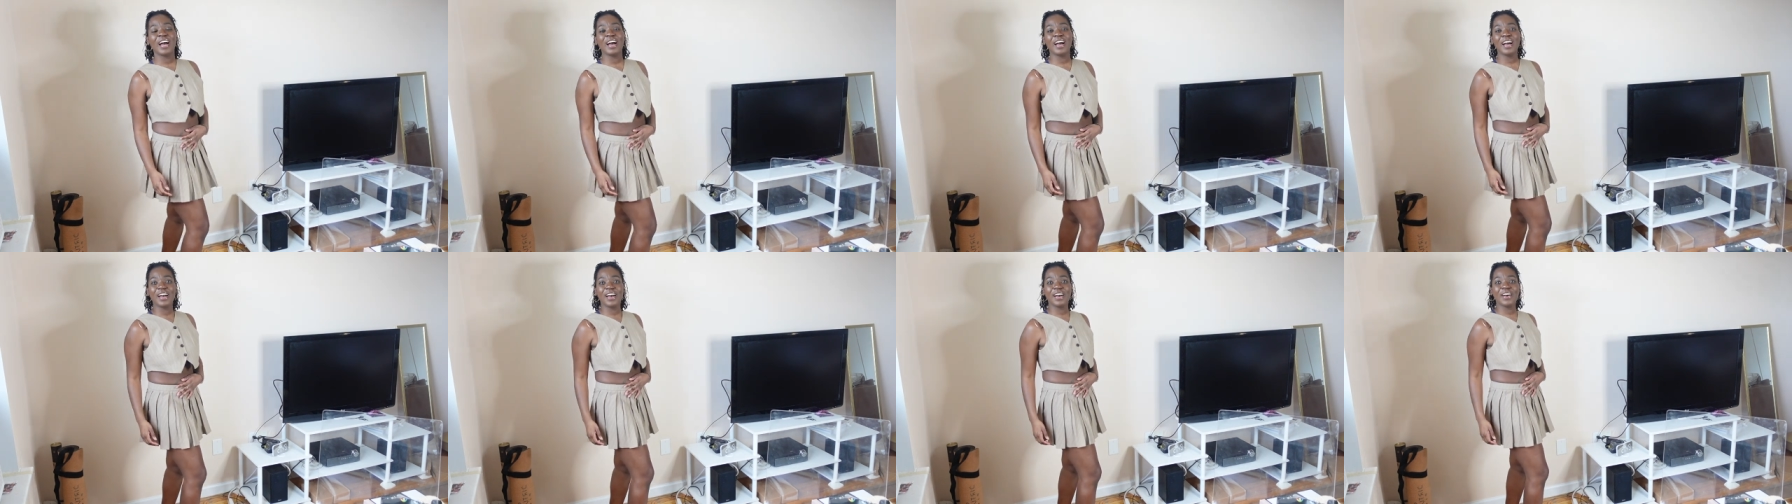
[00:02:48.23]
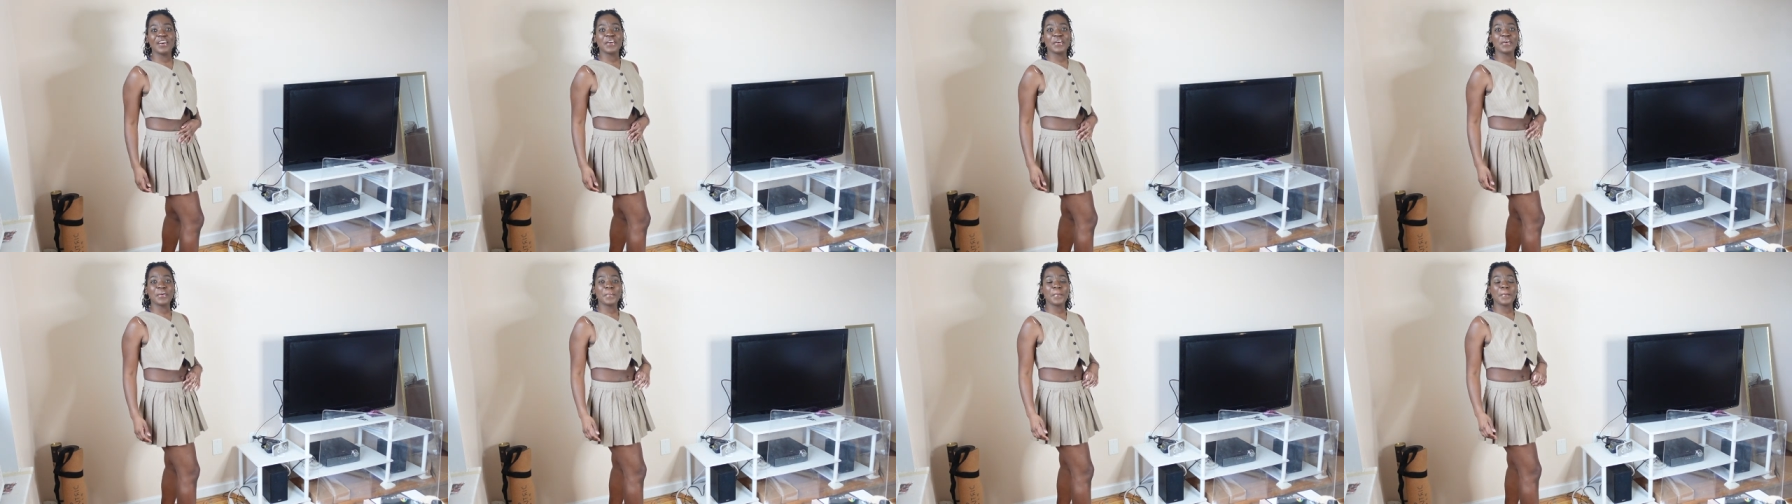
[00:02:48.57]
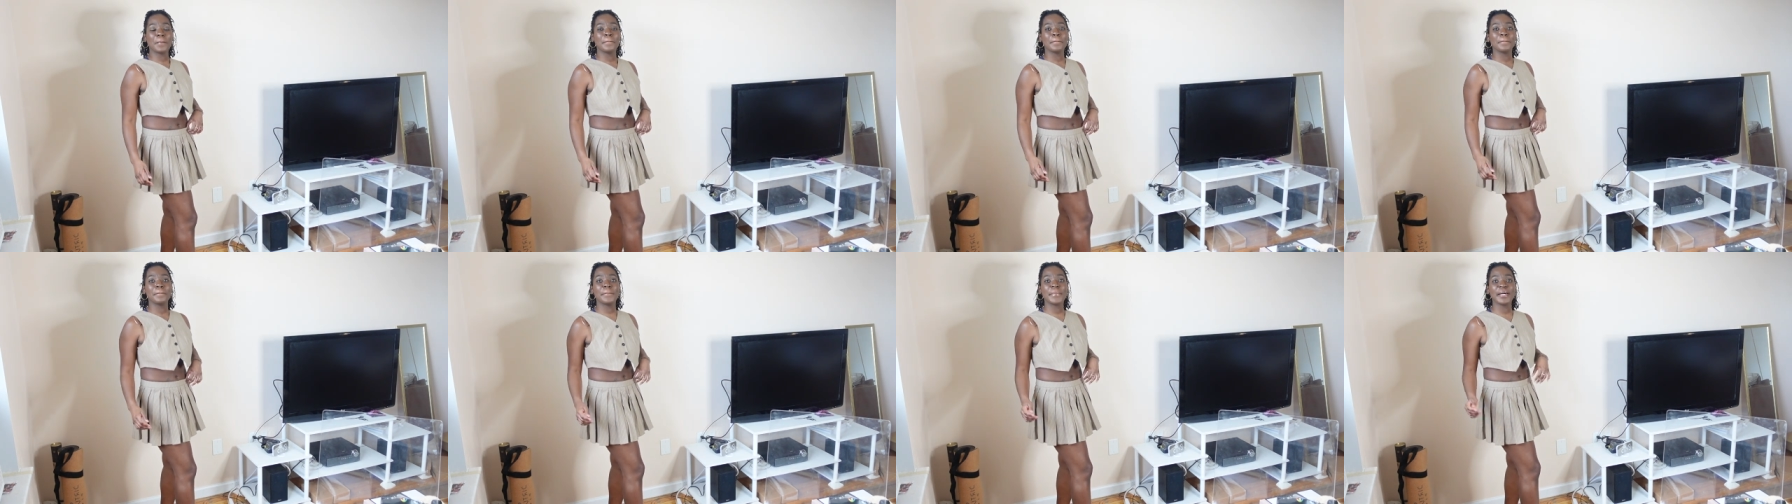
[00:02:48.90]

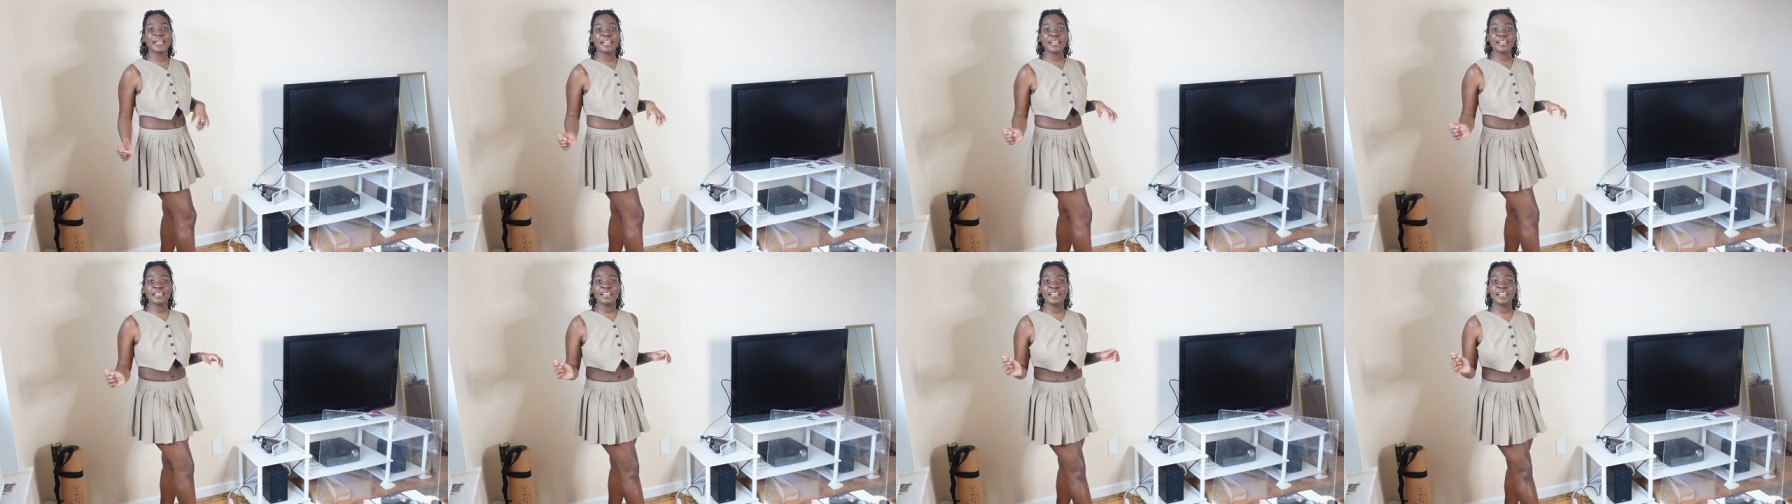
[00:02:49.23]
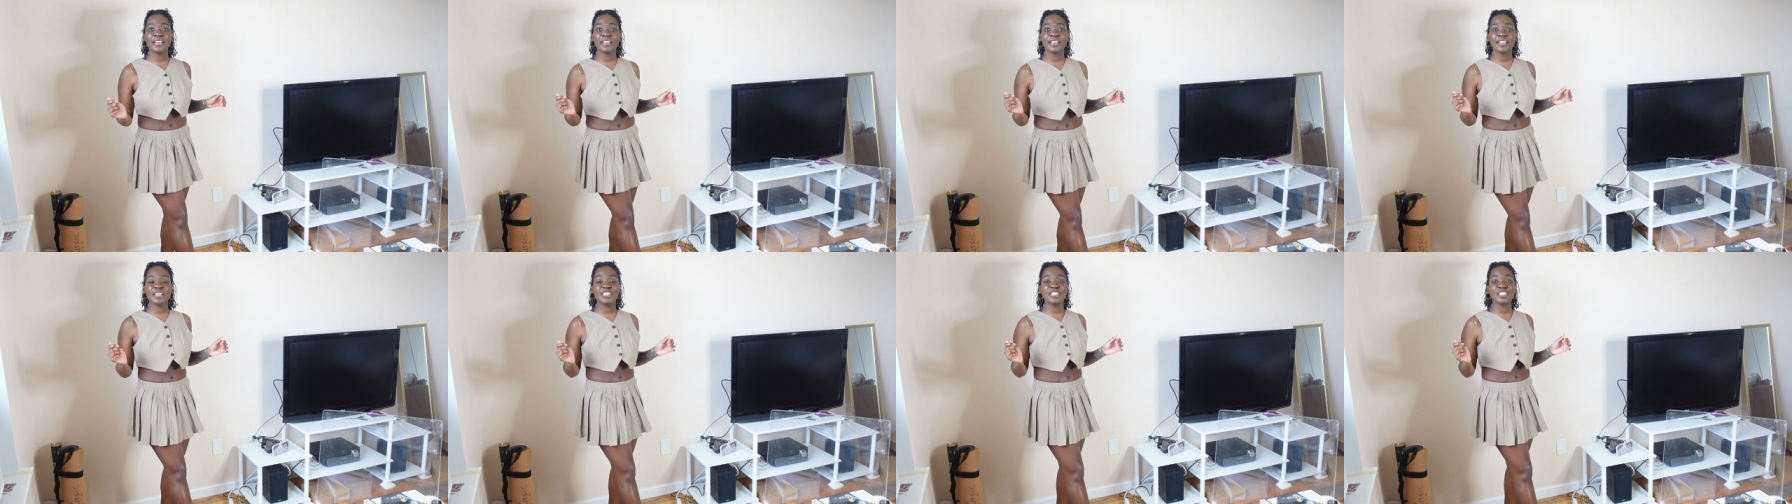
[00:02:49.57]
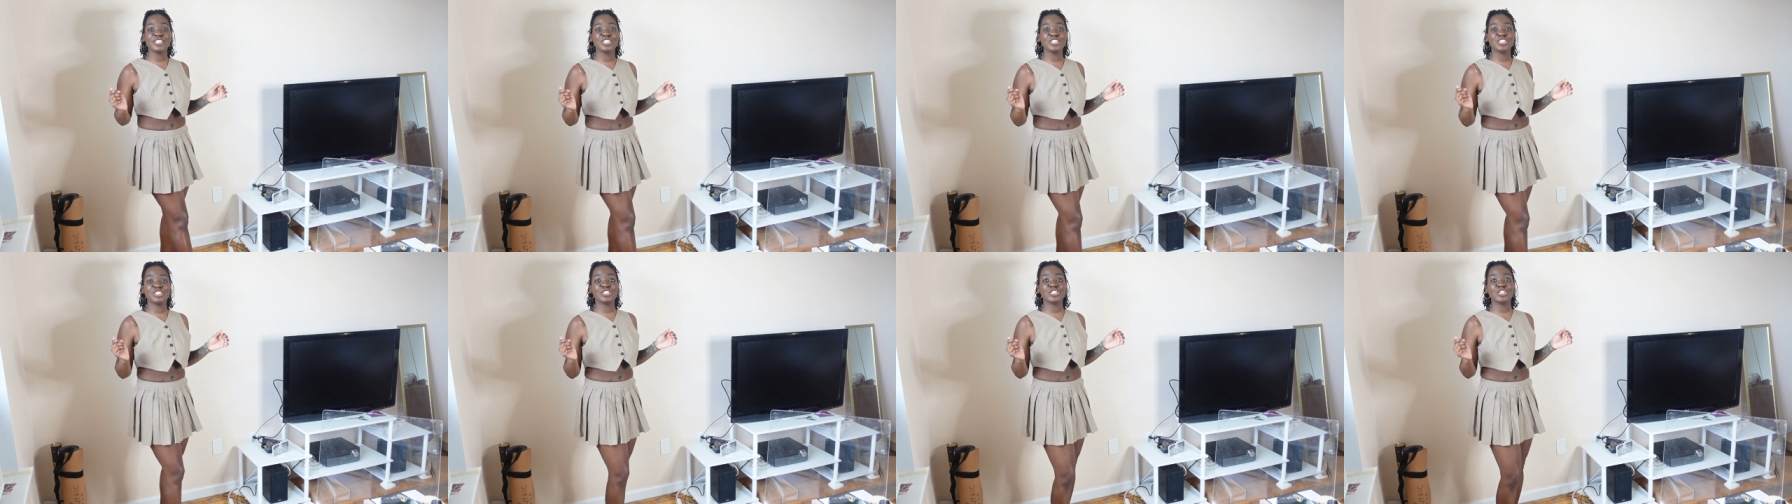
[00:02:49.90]
Um, but I think this
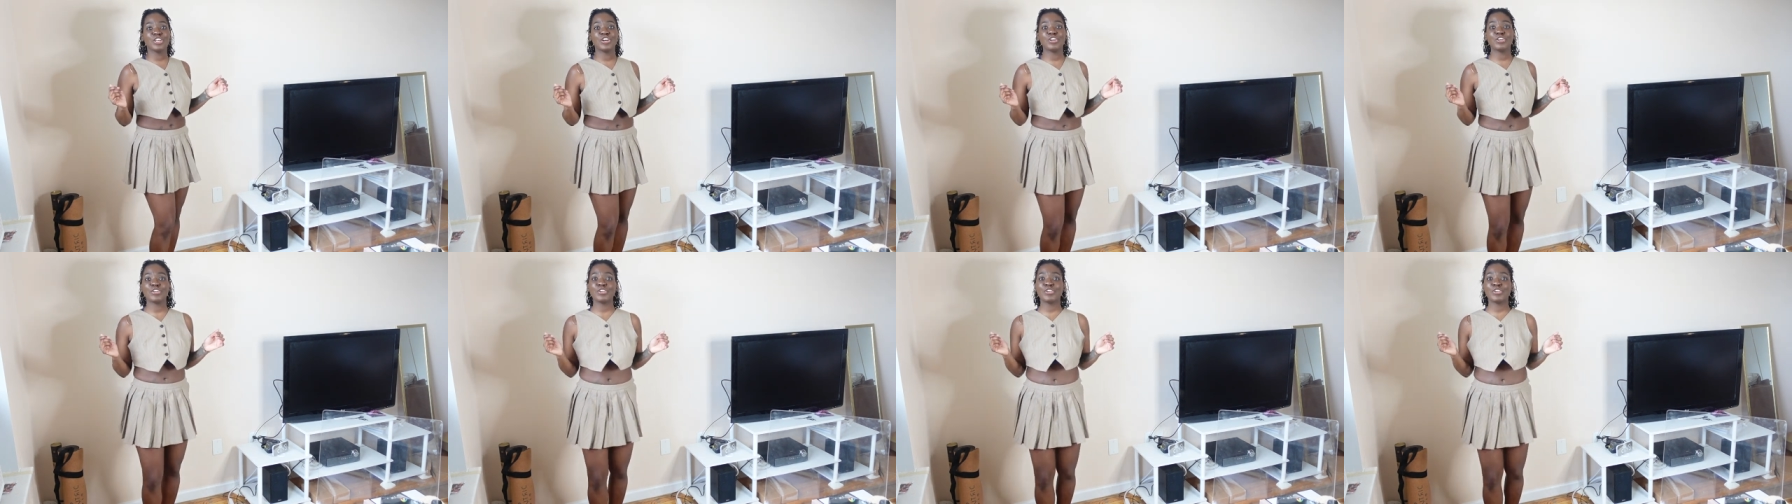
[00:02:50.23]
is just a